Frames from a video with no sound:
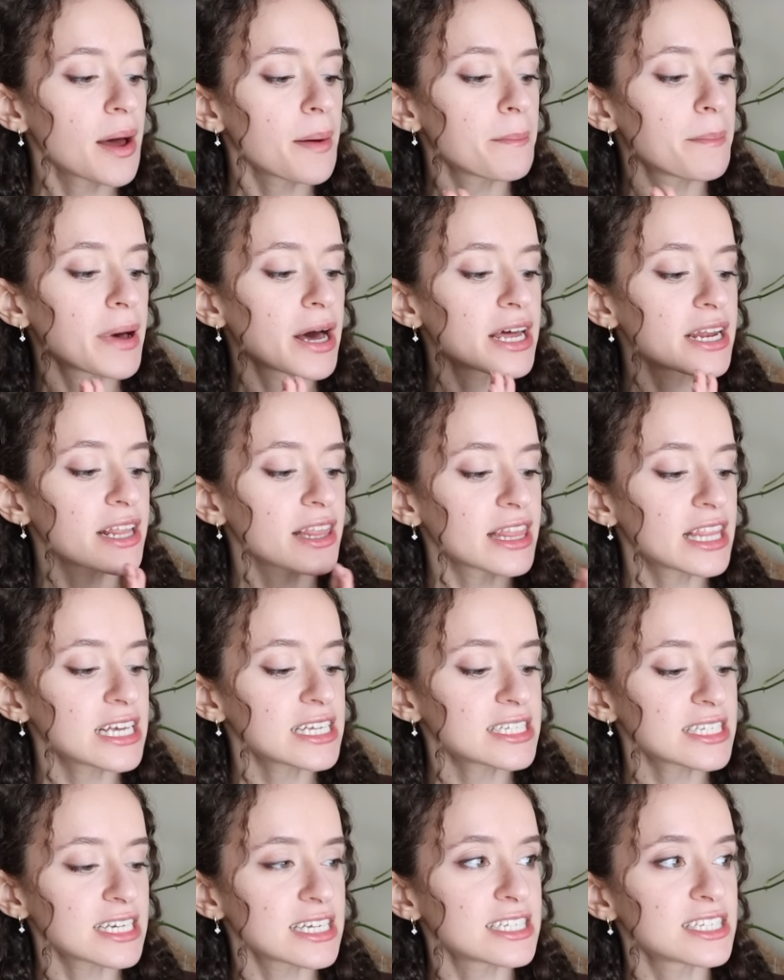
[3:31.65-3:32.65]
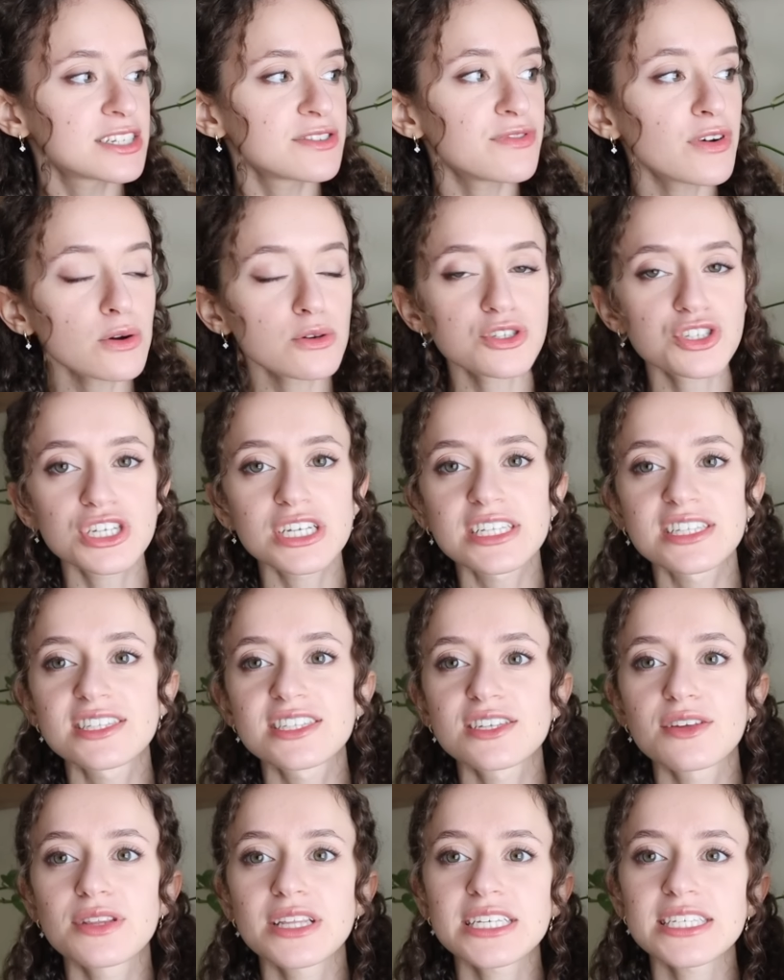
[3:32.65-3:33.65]
but this is Devotion,
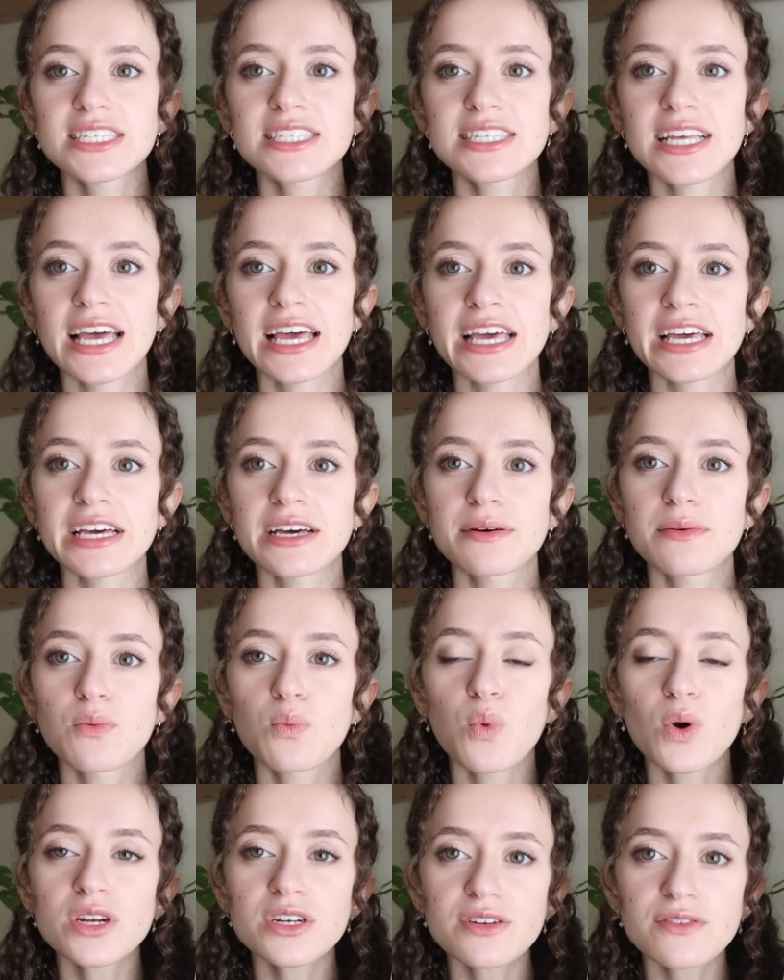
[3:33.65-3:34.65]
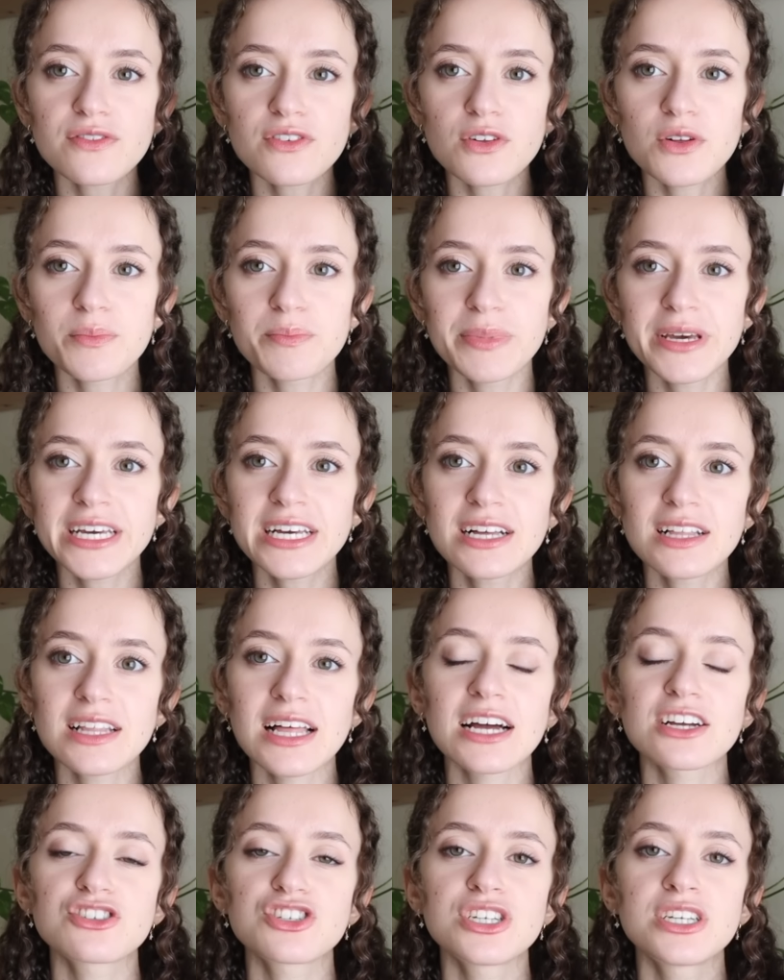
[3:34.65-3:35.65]
so this is a wonderful big
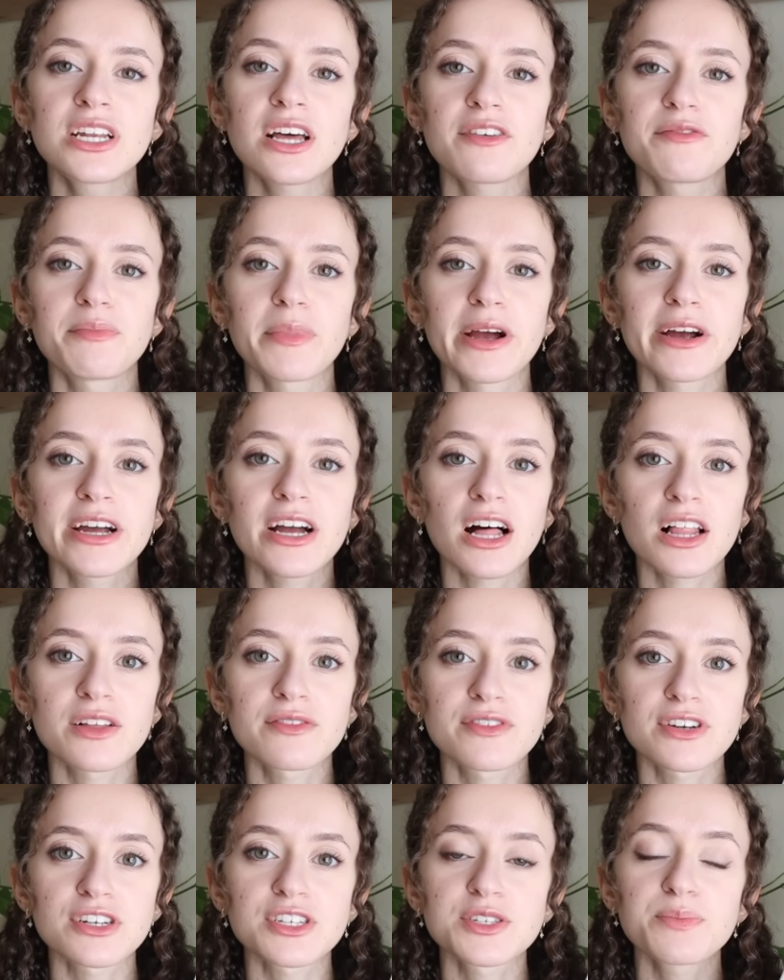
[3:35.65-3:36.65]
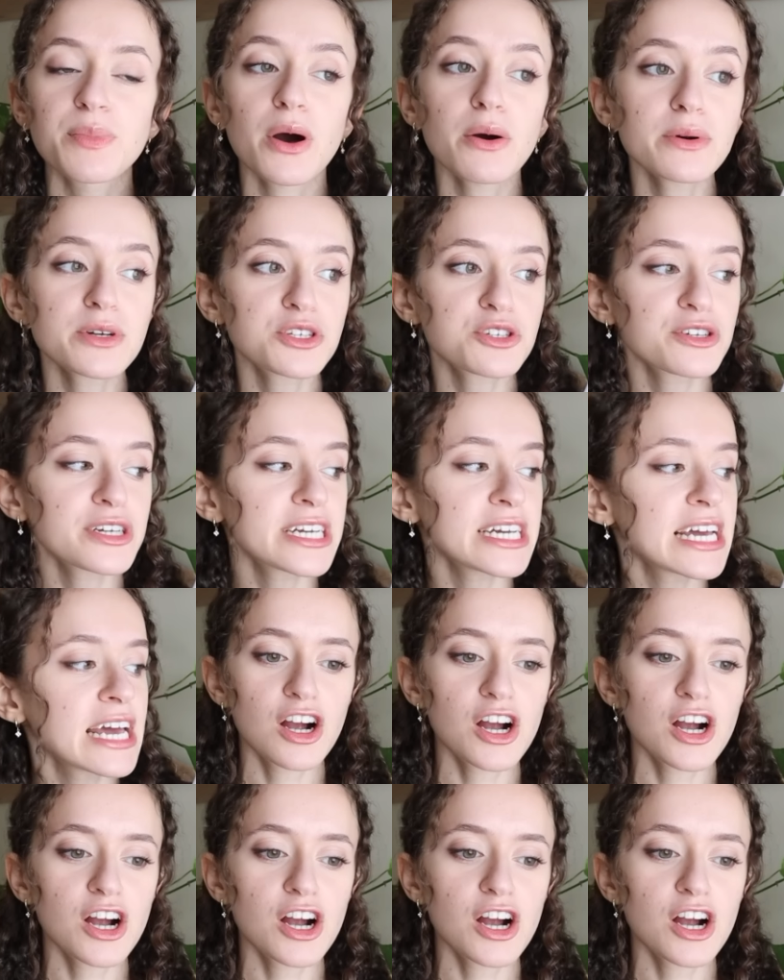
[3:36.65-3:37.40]
collection of Mary Oliver's poetry.